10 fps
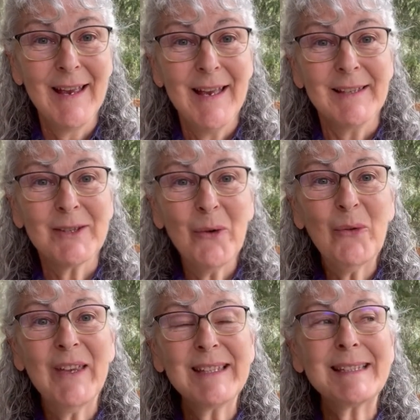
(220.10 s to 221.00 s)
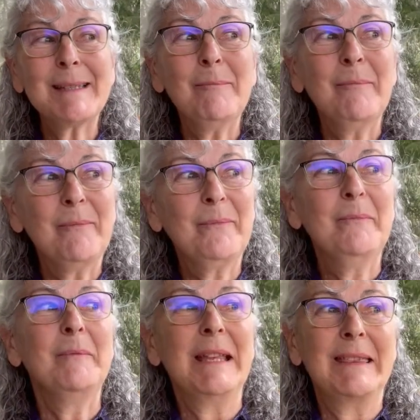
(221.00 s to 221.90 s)
So this
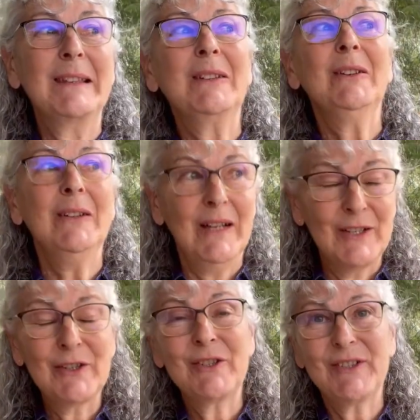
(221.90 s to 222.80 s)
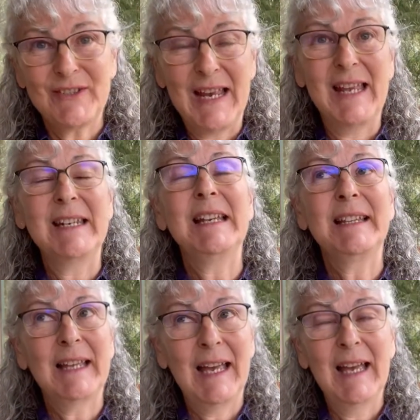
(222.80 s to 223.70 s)
mythical
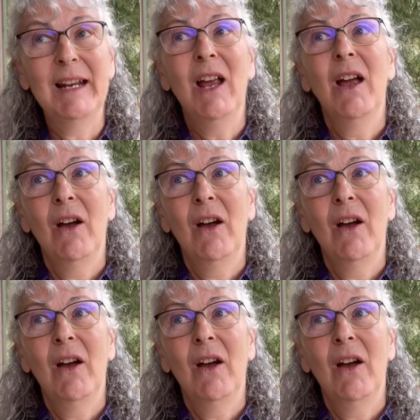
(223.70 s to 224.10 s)
understanding that,